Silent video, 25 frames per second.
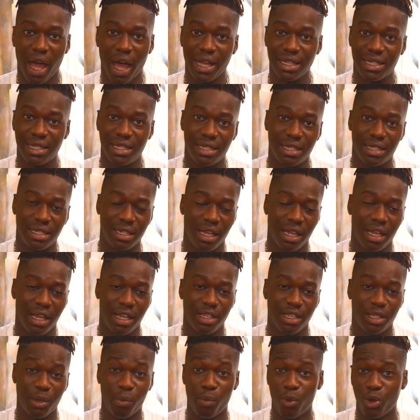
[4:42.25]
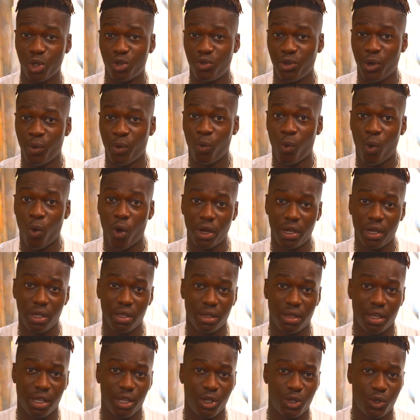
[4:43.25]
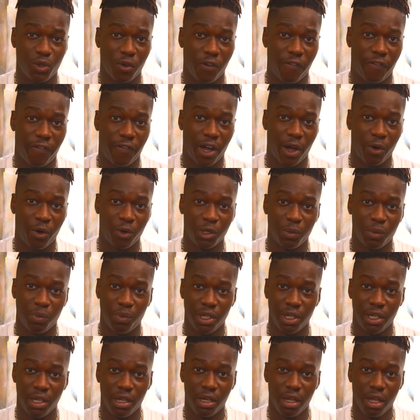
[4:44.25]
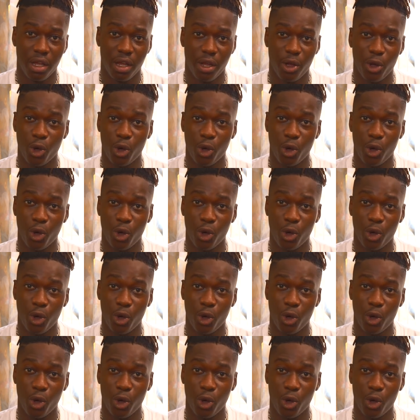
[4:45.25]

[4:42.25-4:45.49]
I'd say the most rewarding thing so far would be